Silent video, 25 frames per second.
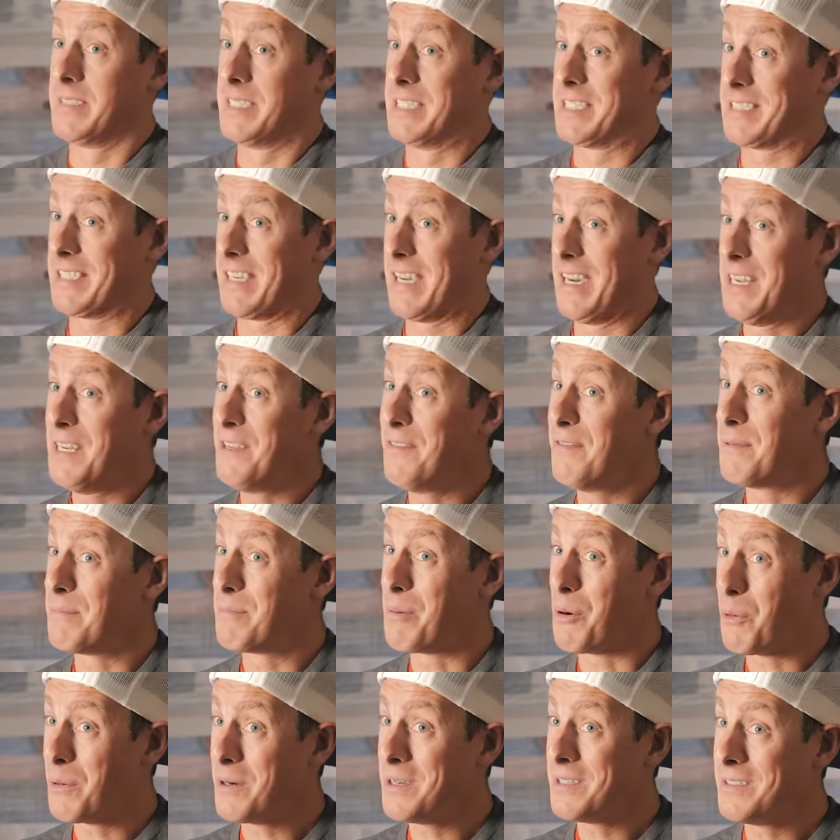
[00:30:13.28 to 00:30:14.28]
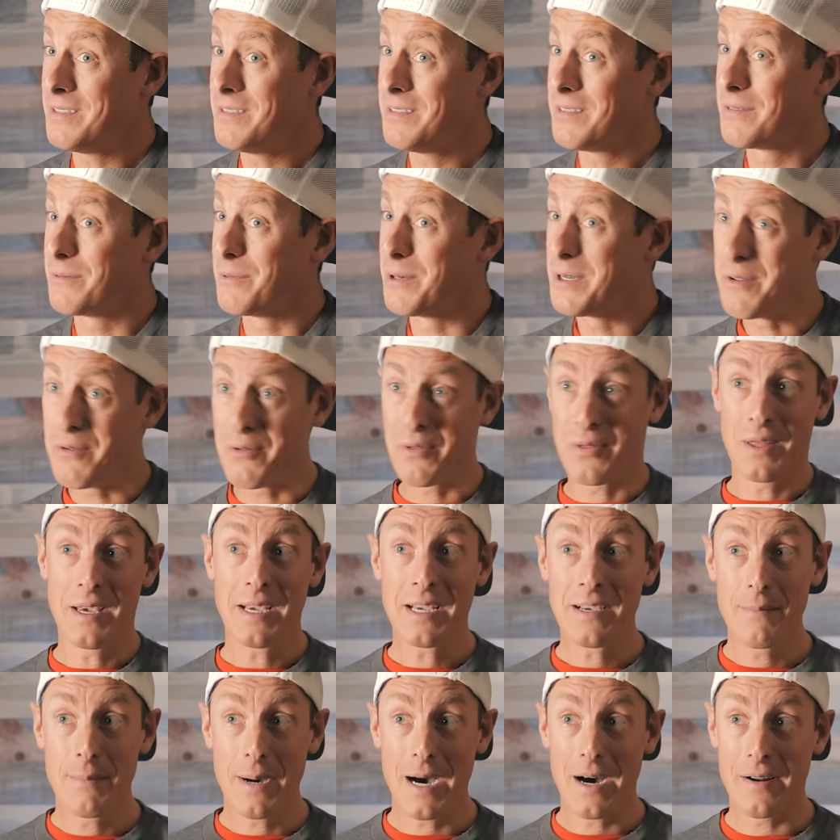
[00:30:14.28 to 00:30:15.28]
is kind of important when you
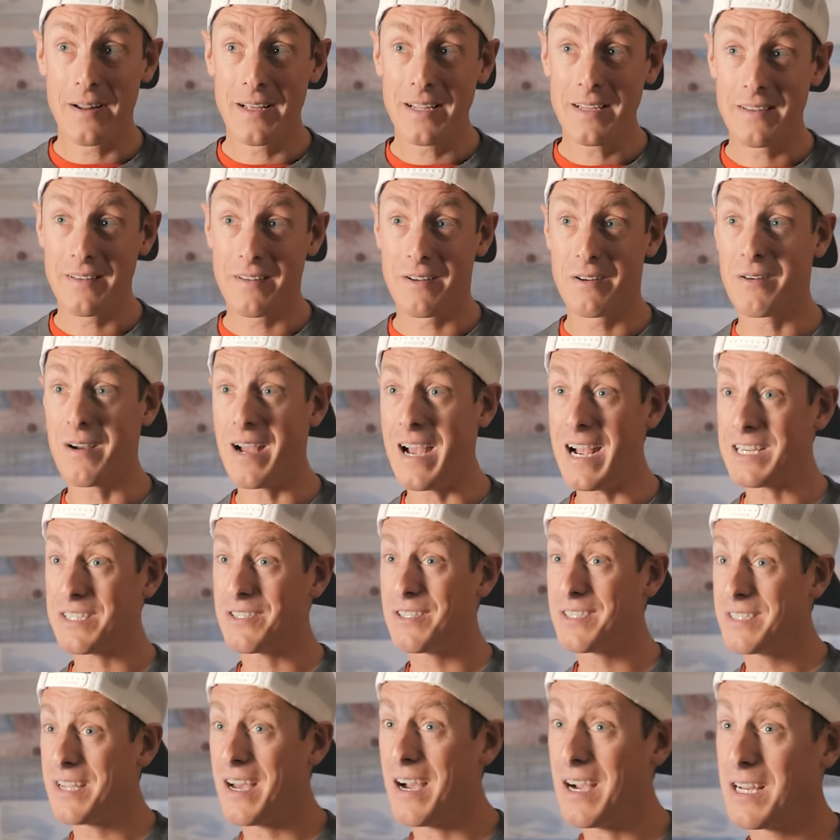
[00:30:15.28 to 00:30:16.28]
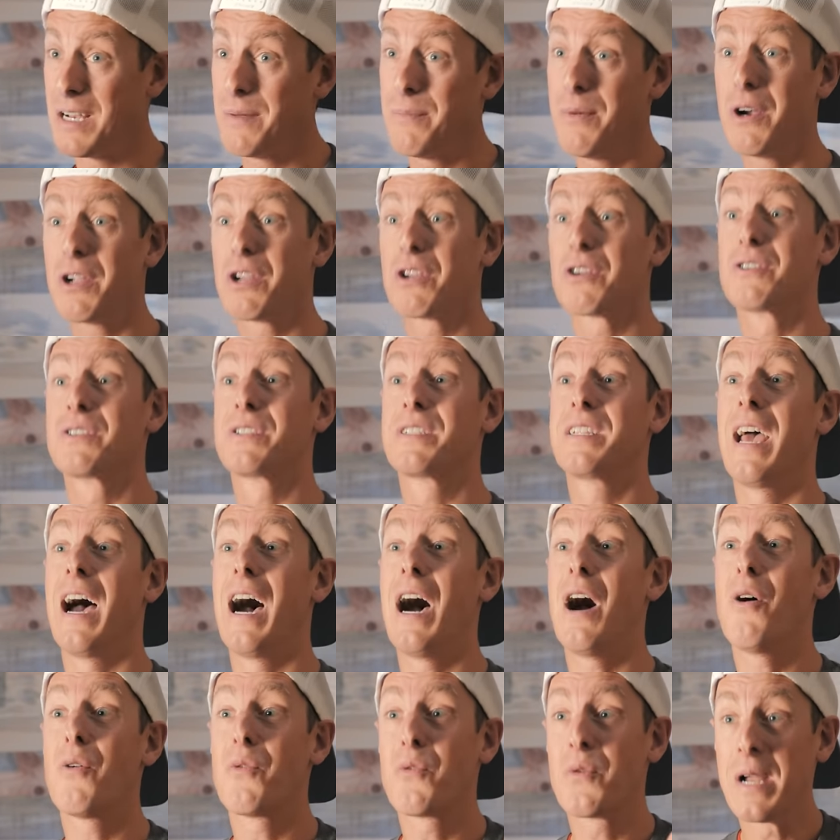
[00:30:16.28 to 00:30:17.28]
think about it, you're actually talking about your
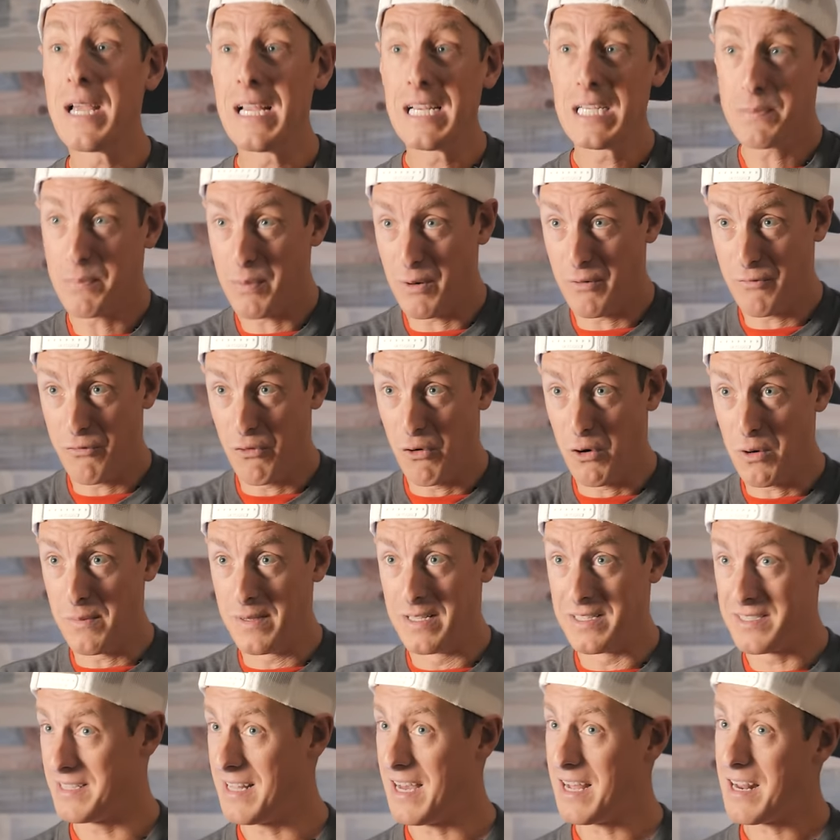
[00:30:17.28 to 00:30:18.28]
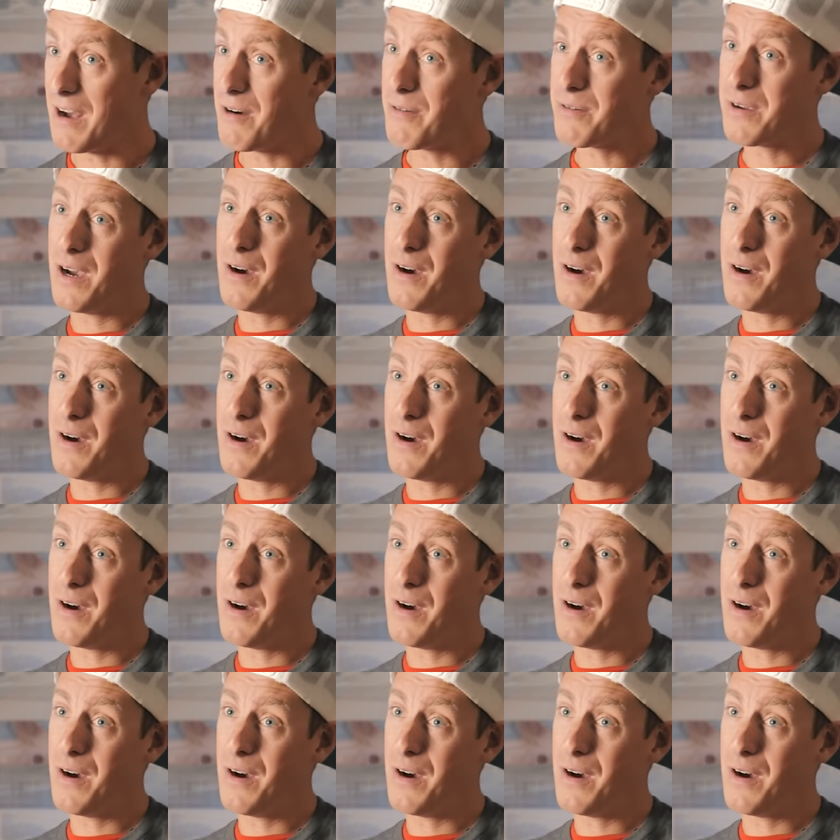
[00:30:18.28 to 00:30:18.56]
downrange performance. Not how